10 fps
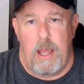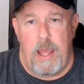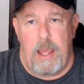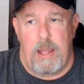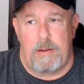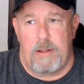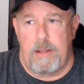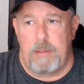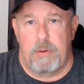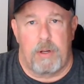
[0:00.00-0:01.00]
and
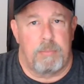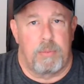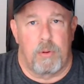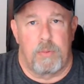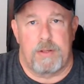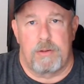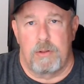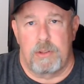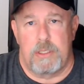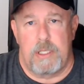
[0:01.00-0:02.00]
they put up poor
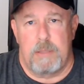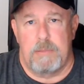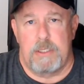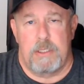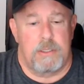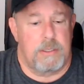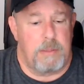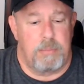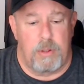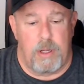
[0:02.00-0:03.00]
resolution images.
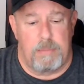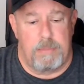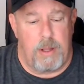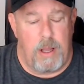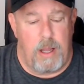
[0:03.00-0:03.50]
They put up,